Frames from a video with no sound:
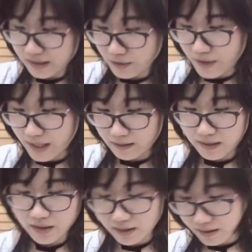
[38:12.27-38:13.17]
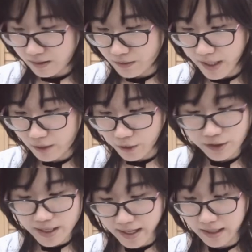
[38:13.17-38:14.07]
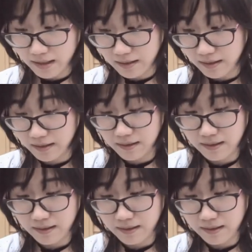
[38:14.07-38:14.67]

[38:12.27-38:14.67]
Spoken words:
is correct. This is the right order, and